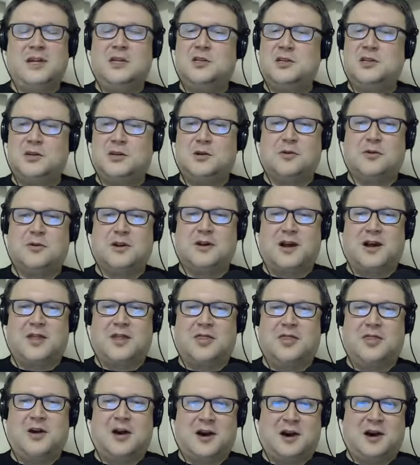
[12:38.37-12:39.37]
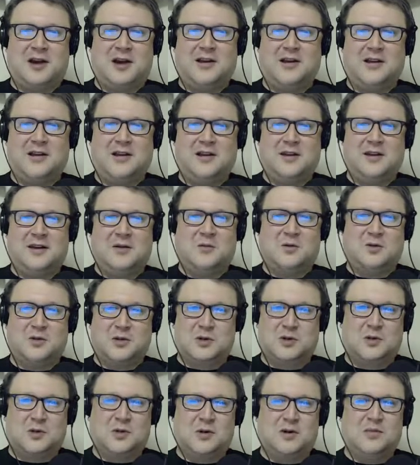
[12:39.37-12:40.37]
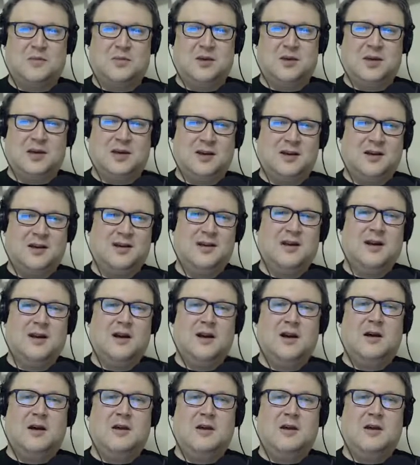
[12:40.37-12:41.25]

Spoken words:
easier than I thought it was going to be.